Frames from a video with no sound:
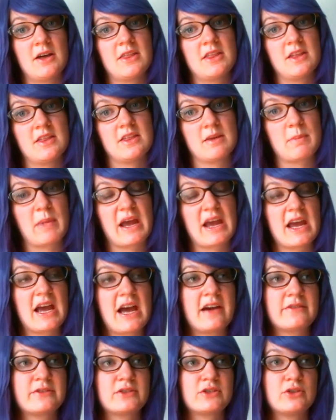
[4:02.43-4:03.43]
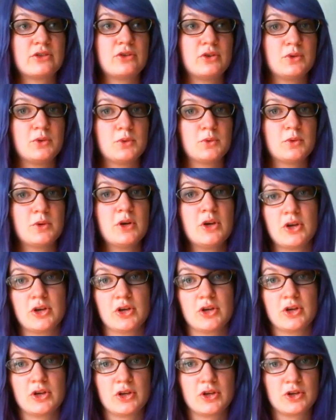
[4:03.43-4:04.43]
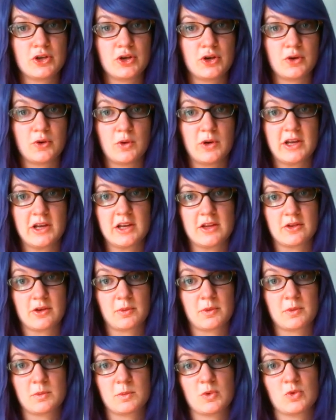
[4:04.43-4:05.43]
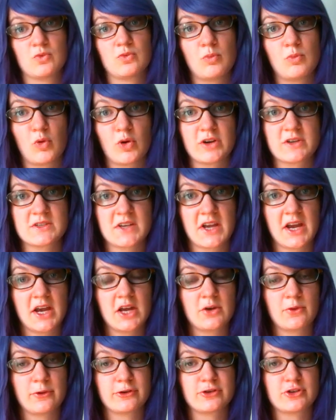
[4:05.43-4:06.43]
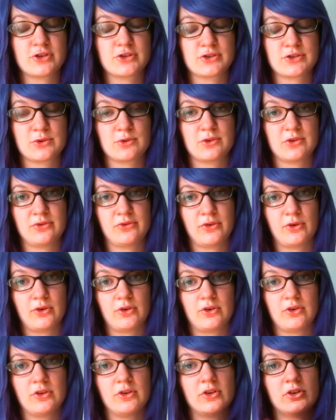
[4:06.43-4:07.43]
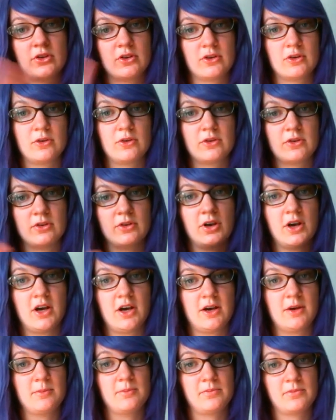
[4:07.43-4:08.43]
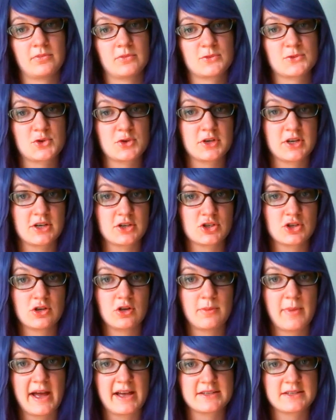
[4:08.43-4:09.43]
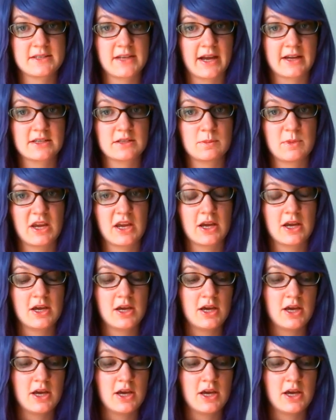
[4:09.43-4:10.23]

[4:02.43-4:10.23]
Then they might have to, you know, either remove more skin or just do the full traditional mastectomy.